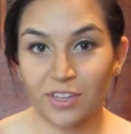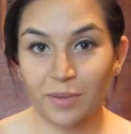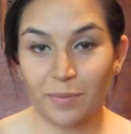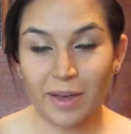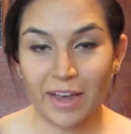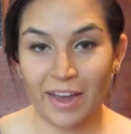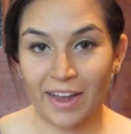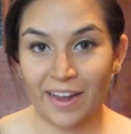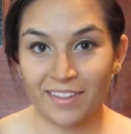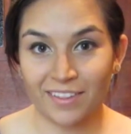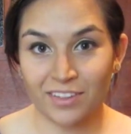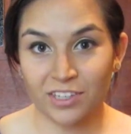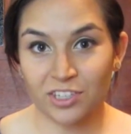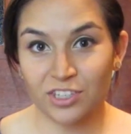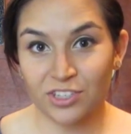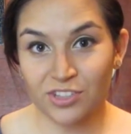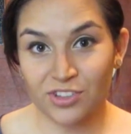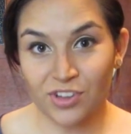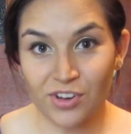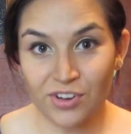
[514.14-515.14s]
that my
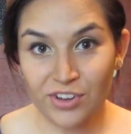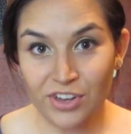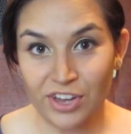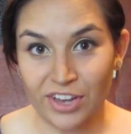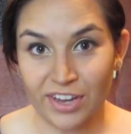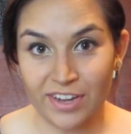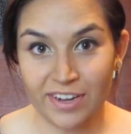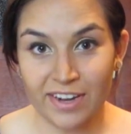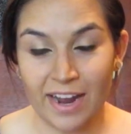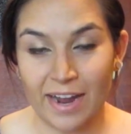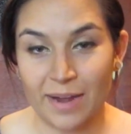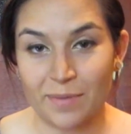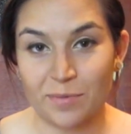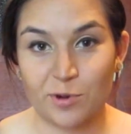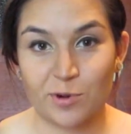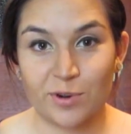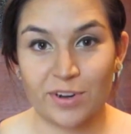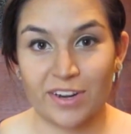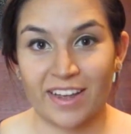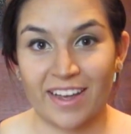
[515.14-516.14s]
eyeliner is all good, I'm
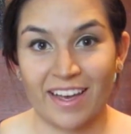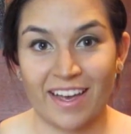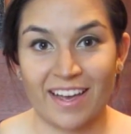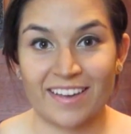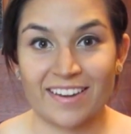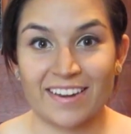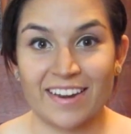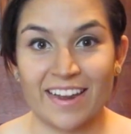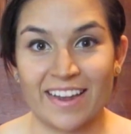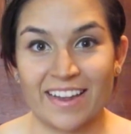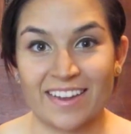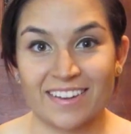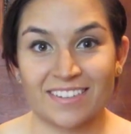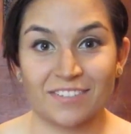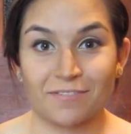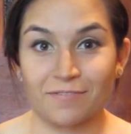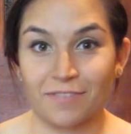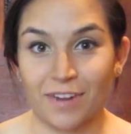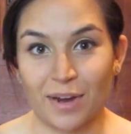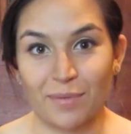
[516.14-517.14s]
going ahead and
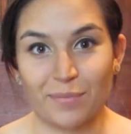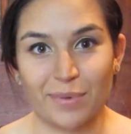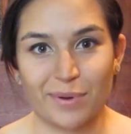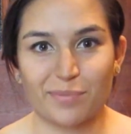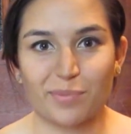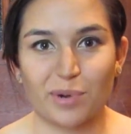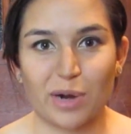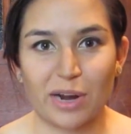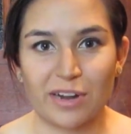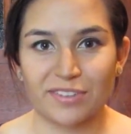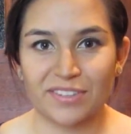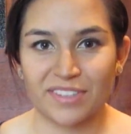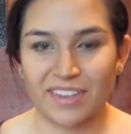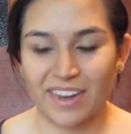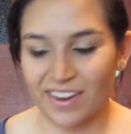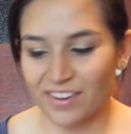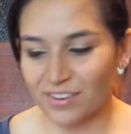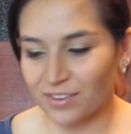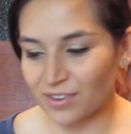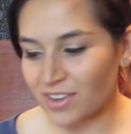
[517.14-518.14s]
define my brows
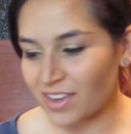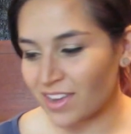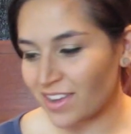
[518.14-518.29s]
now.